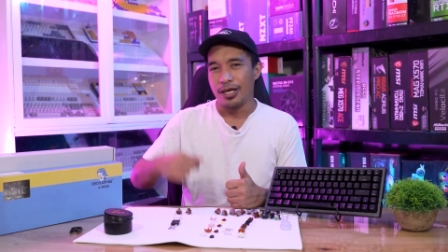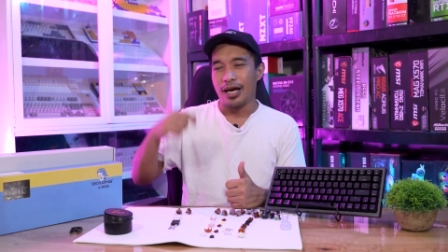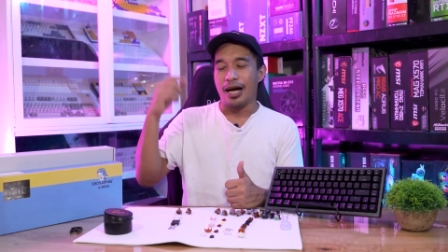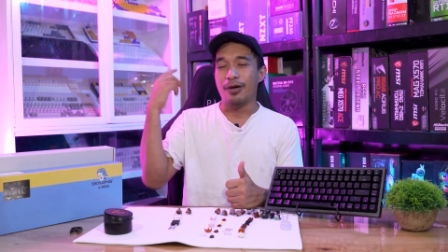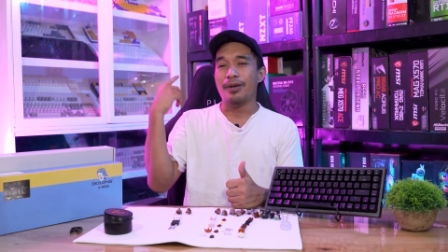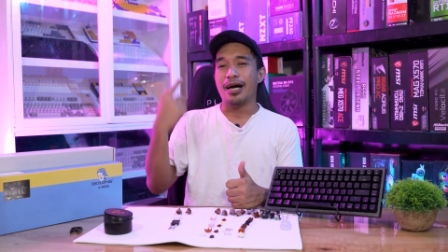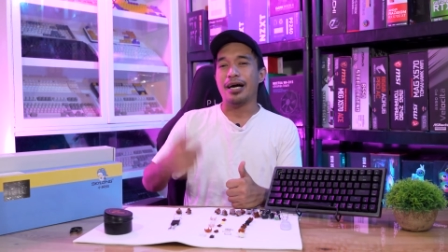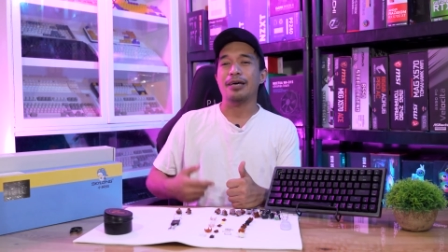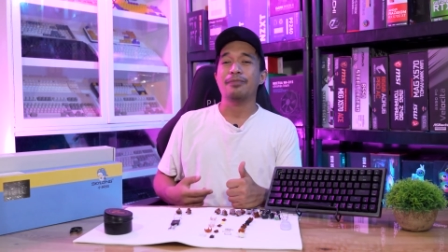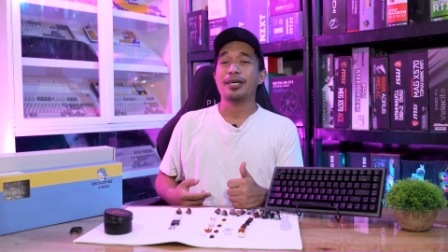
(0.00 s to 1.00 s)
Ayun mga
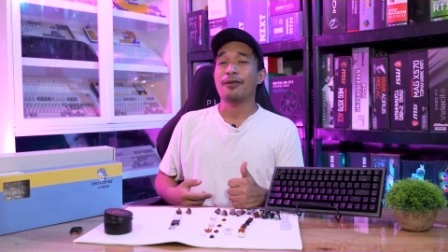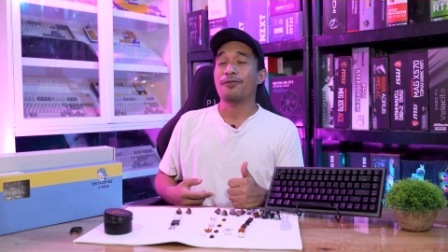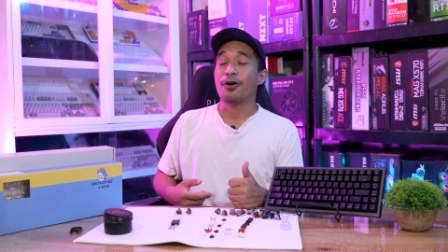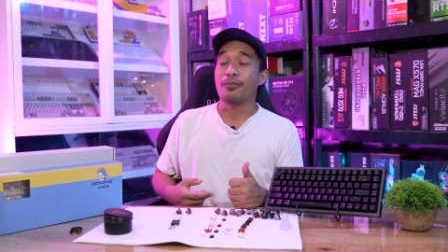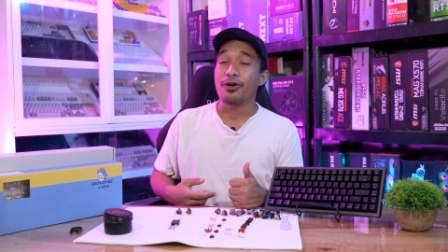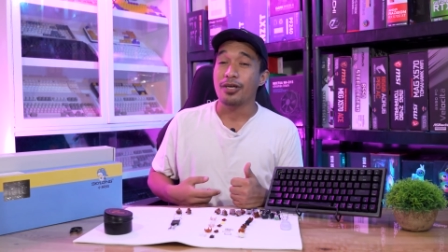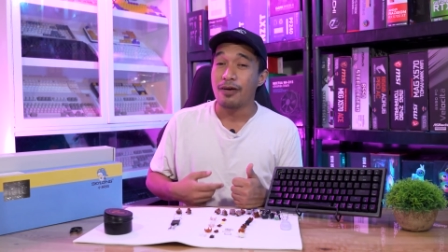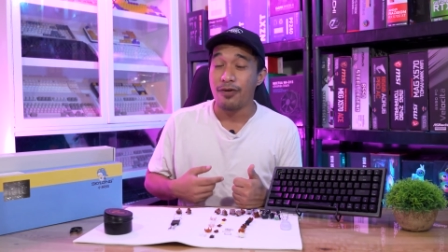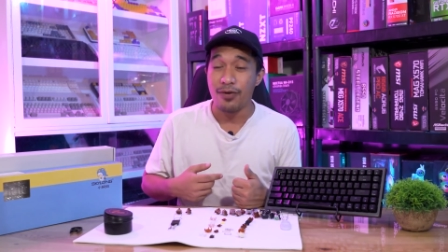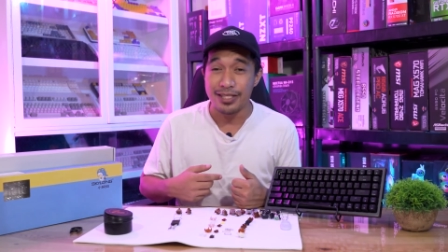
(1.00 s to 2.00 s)
kaibigan, for more
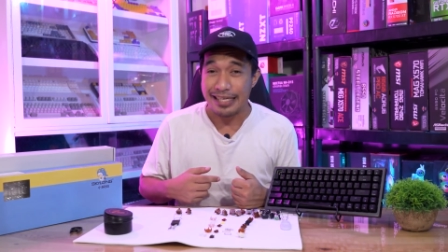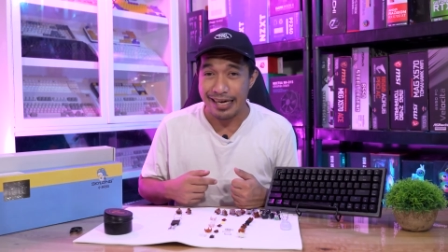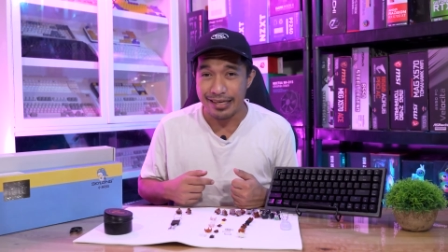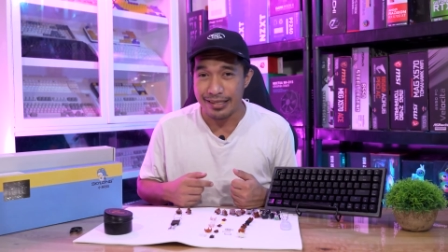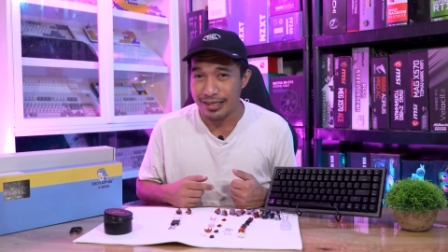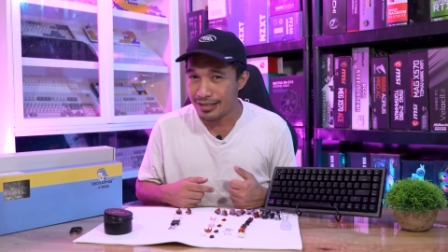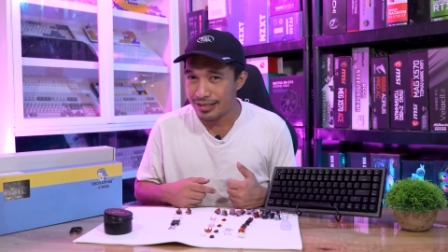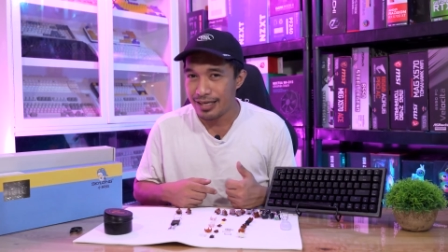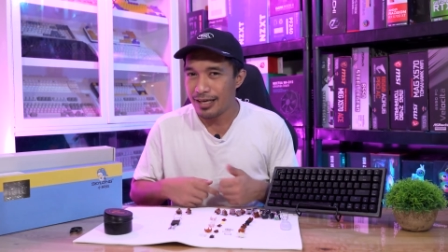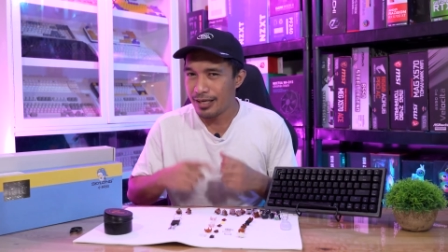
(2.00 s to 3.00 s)
giveaways like this,